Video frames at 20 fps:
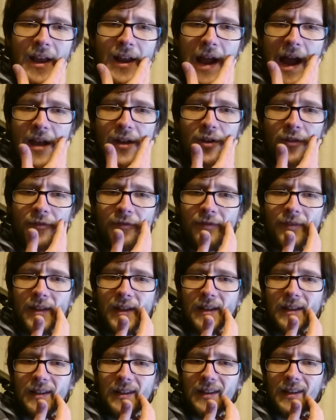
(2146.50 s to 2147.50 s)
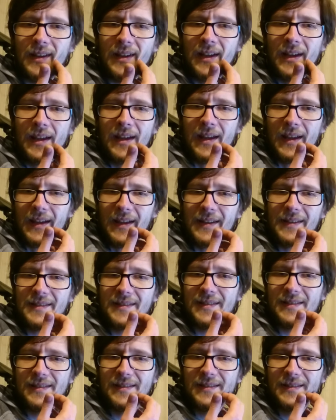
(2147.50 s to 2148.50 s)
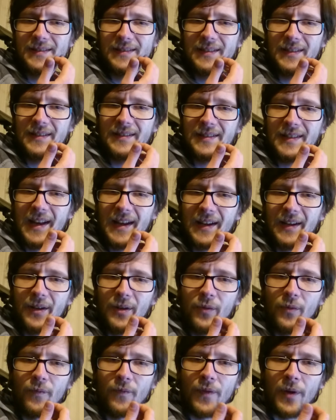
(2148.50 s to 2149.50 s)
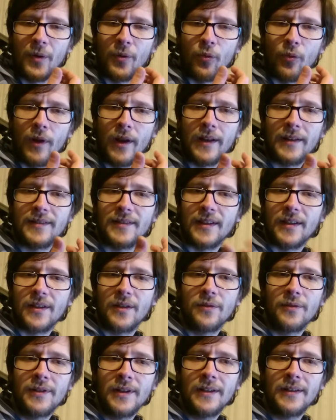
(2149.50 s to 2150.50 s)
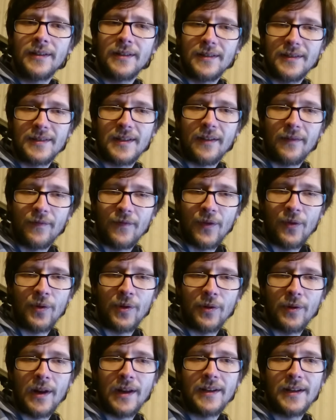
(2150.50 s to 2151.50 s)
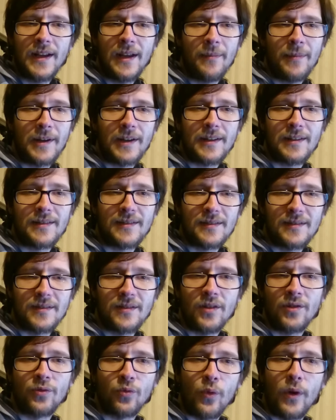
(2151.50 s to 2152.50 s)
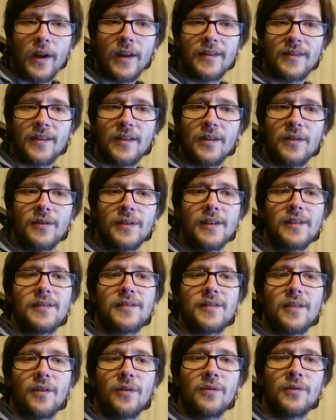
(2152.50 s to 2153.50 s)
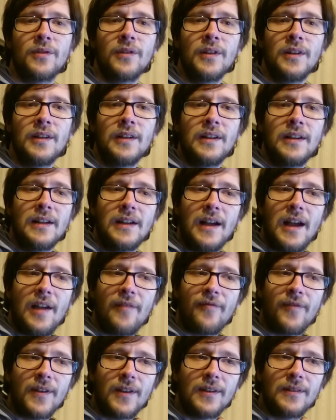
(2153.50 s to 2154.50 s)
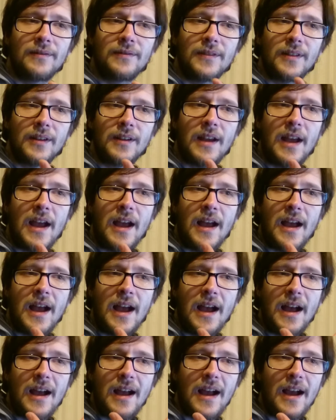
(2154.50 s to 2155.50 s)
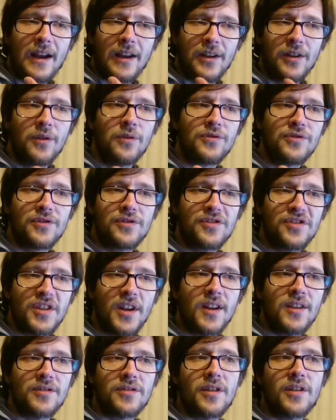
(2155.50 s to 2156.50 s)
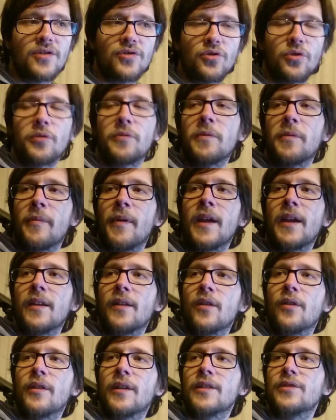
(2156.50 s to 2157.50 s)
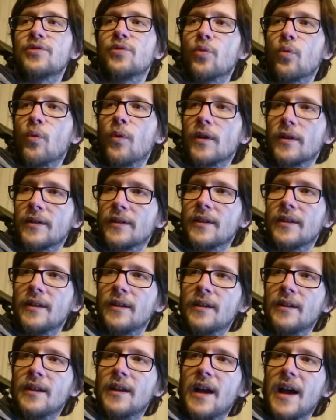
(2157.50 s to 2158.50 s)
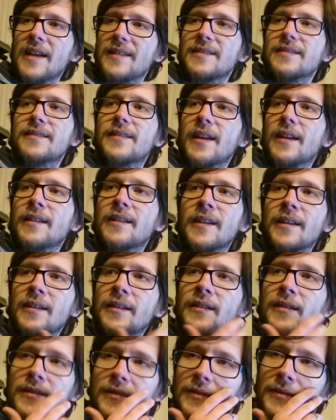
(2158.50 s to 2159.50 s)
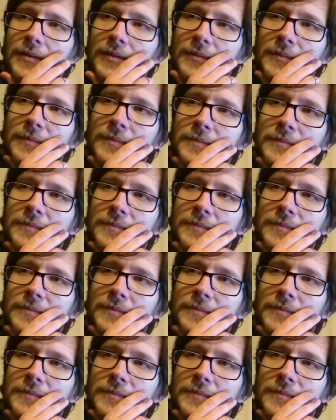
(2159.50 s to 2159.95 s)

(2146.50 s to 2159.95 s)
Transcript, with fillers: So I, I don't think it's it's like very well executed. It's a very good idea, but it's not well executed. So I think the, a, a huge change should be made in order to work as intended.